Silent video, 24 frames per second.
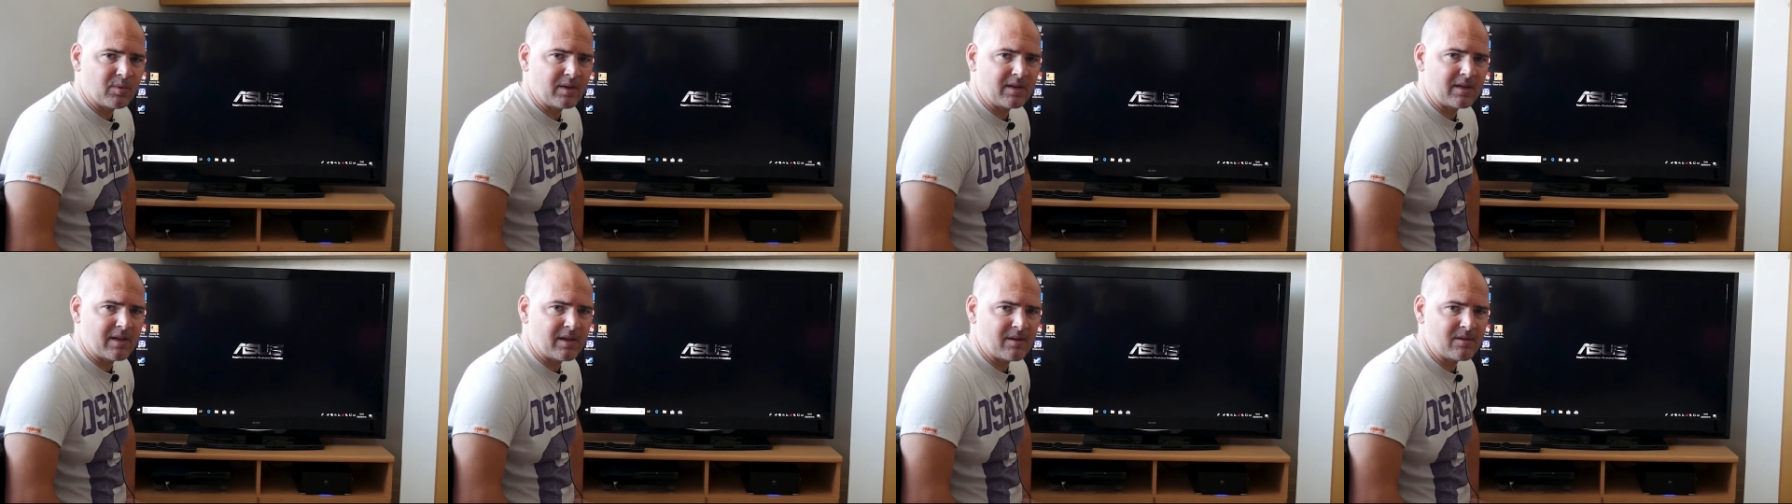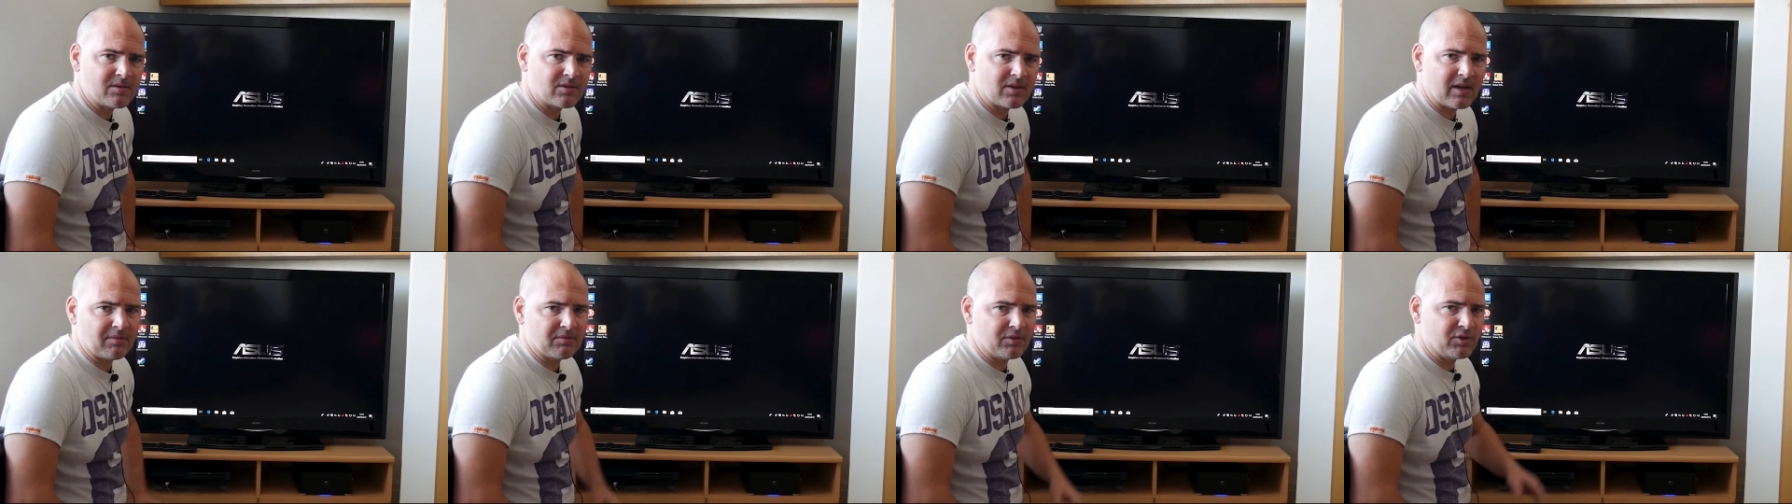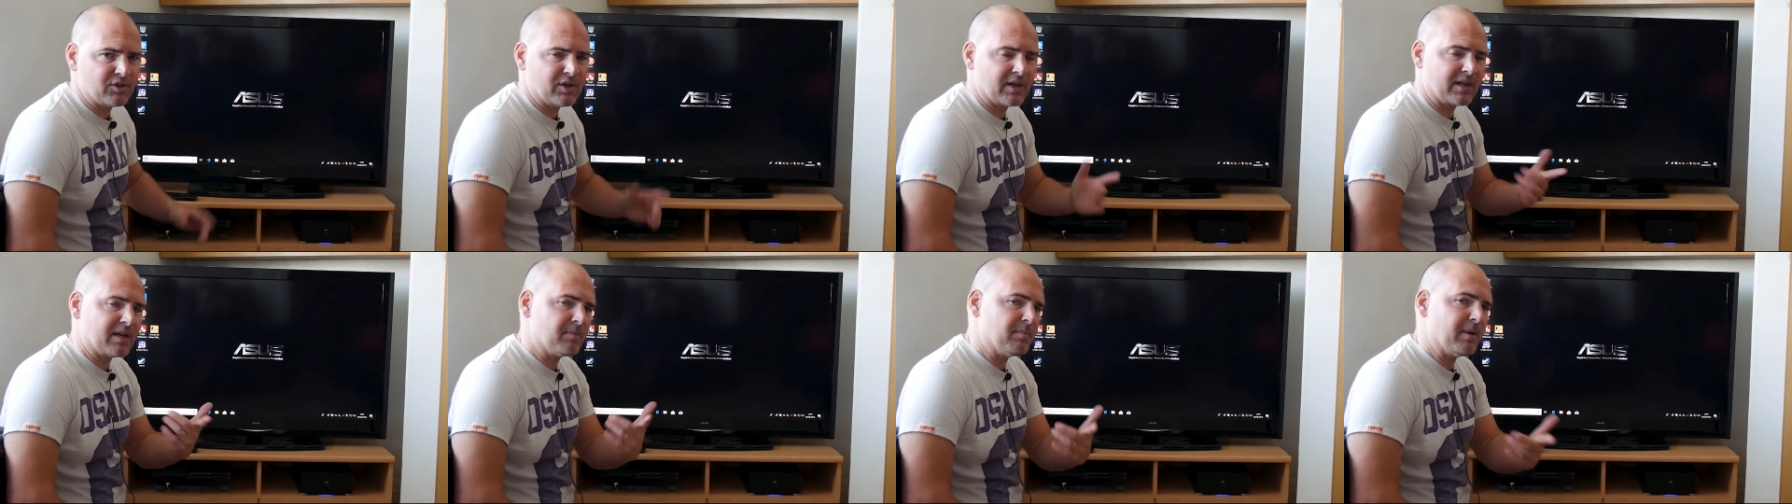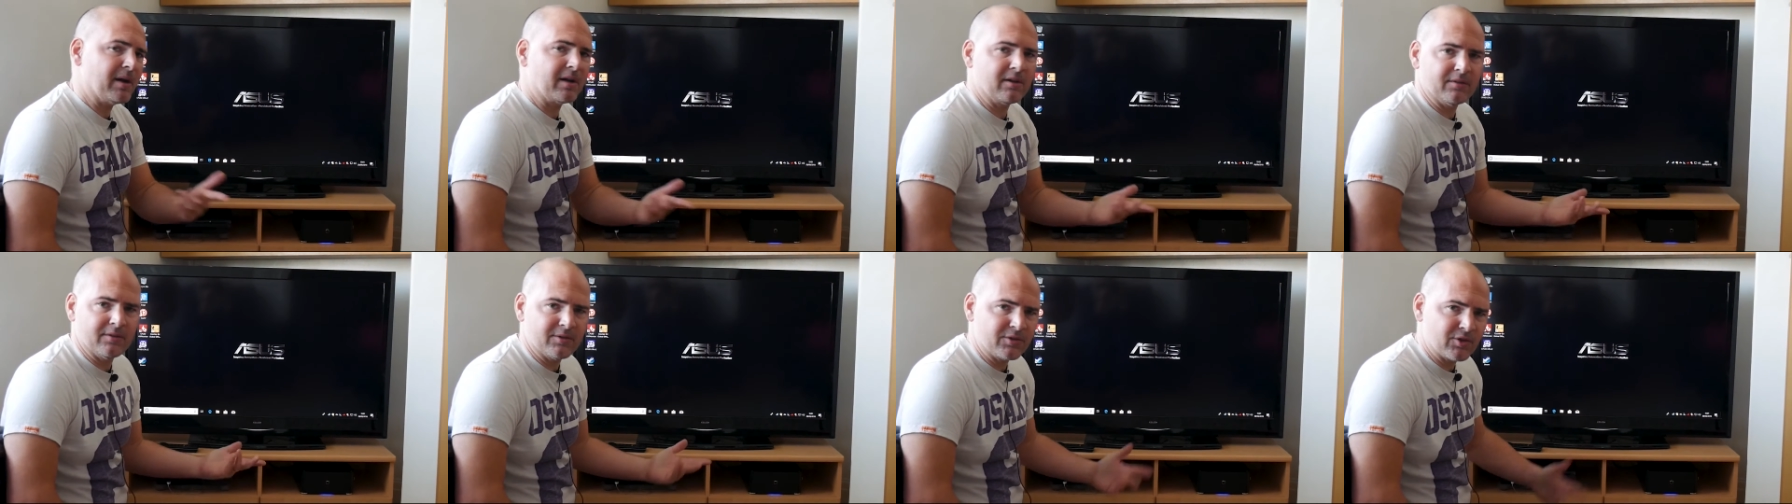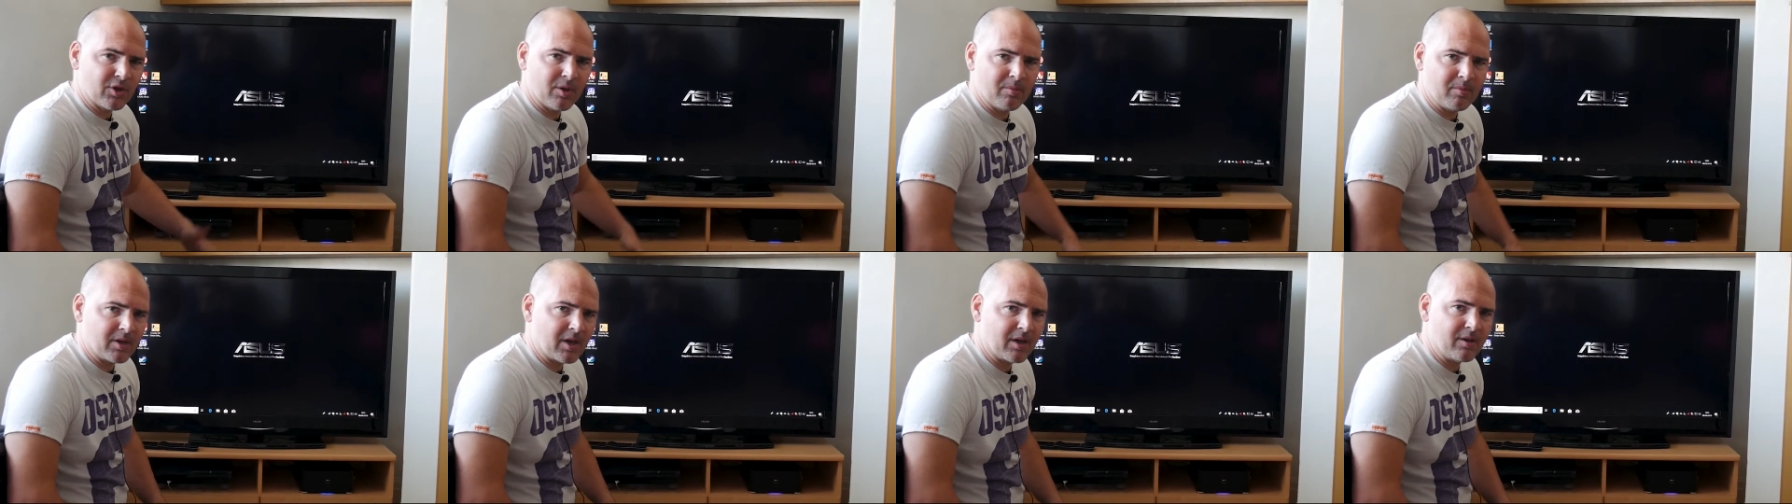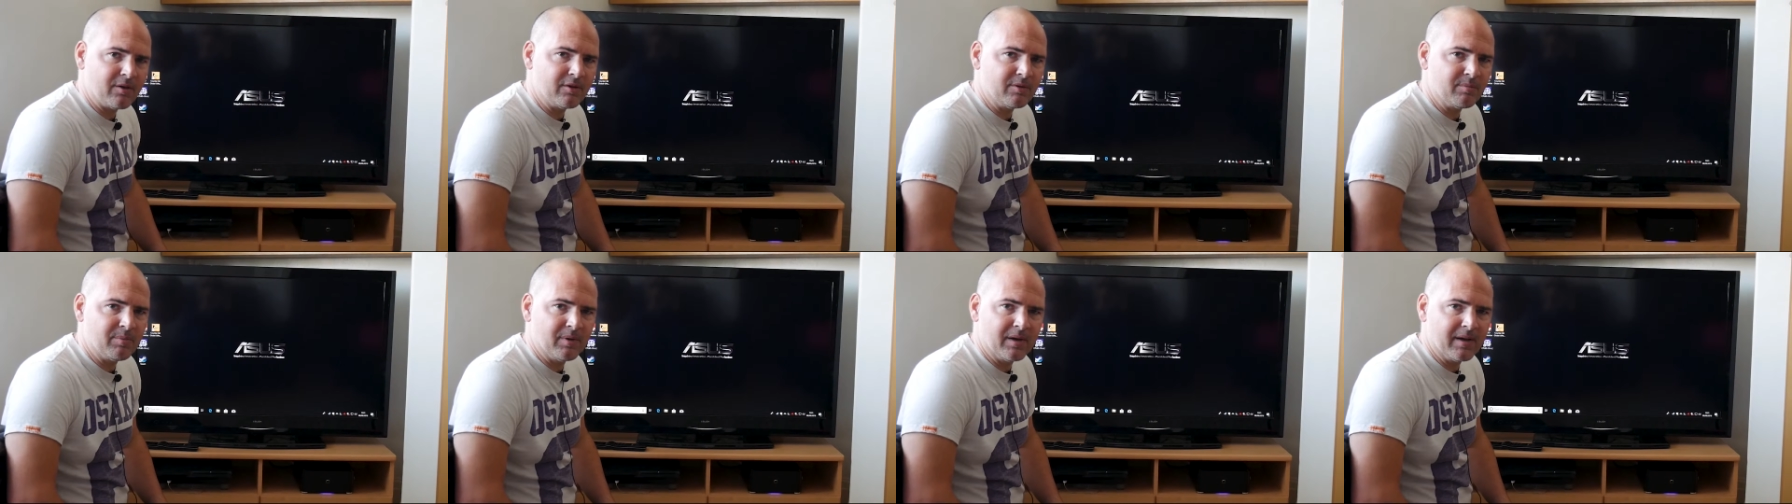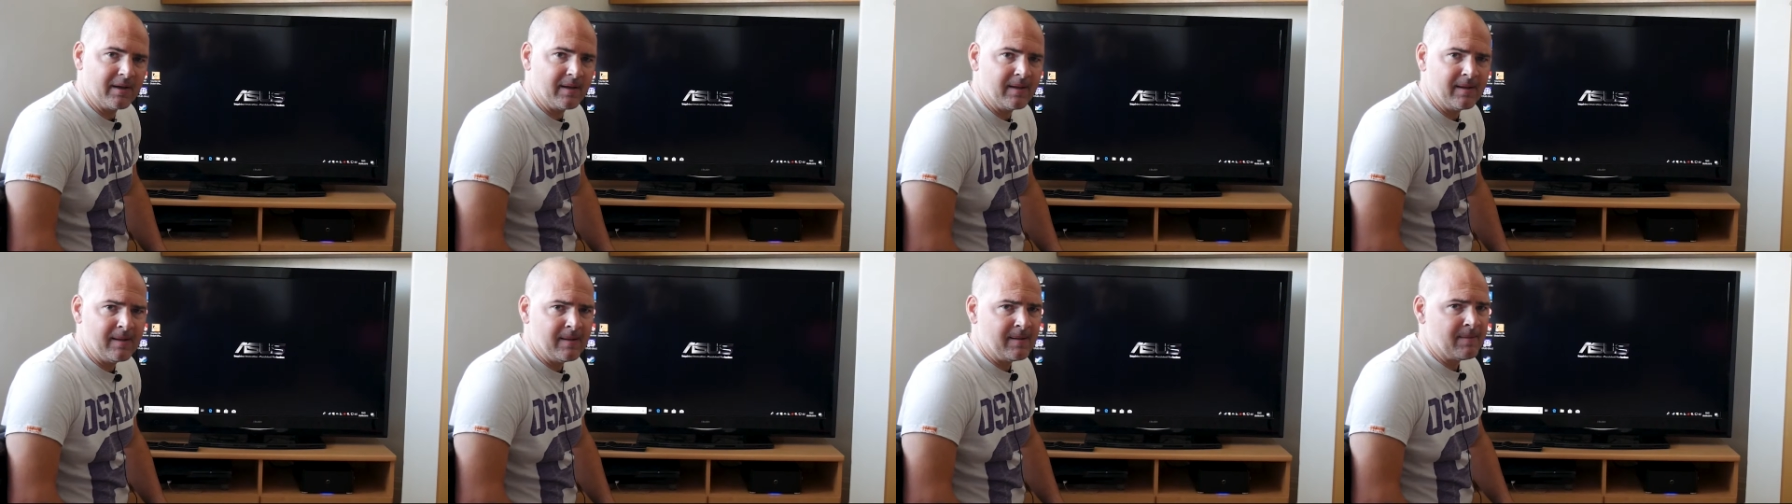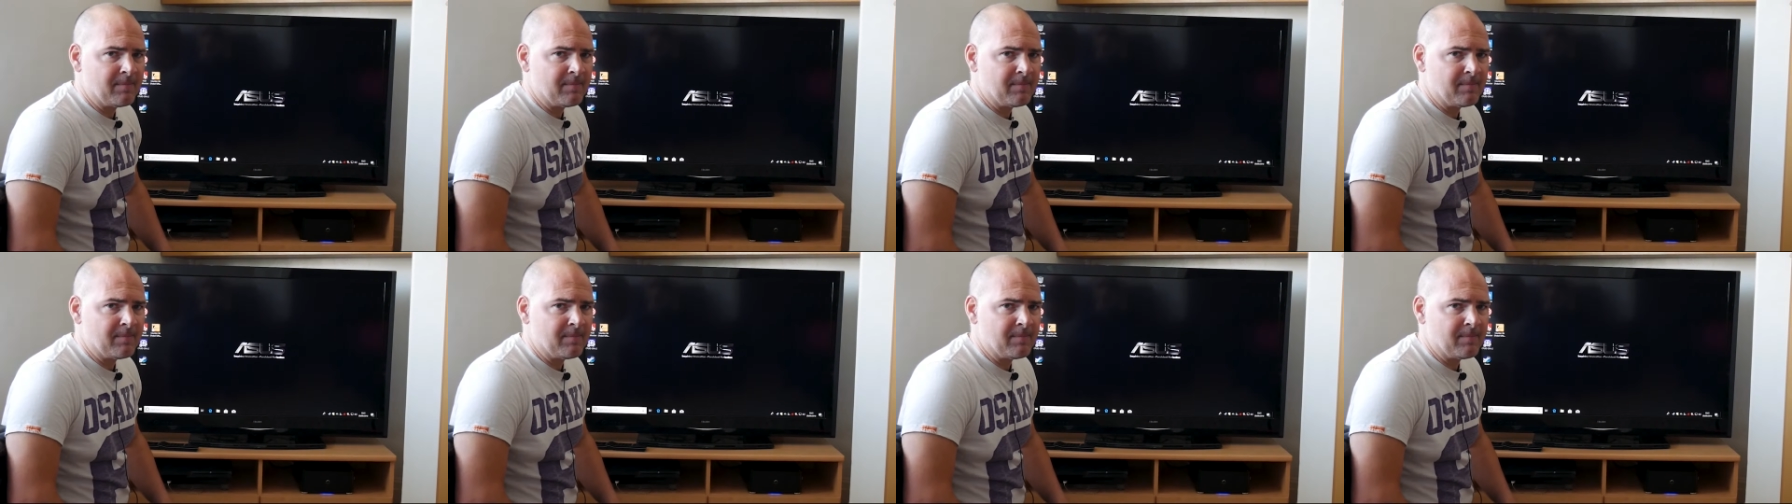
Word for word: Windows. I'll have to check it back on the time code, but